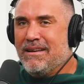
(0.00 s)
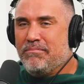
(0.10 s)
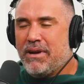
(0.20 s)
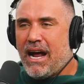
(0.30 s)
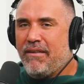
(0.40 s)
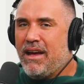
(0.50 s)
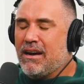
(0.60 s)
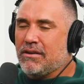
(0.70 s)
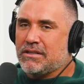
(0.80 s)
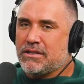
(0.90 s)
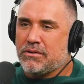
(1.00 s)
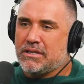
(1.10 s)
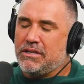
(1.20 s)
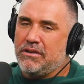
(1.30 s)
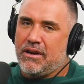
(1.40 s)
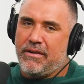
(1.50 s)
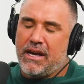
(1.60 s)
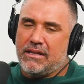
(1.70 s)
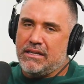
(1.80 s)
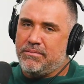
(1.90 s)
But I've had all sorts, you know, I've
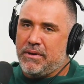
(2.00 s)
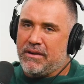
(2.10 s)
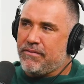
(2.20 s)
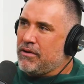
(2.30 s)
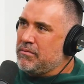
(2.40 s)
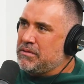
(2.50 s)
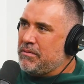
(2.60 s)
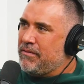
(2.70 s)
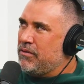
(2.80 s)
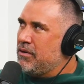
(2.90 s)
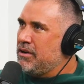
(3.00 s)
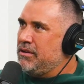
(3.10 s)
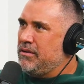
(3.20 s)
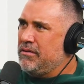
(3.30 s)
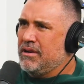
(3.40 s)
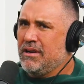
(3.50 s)
had these big firms before and you,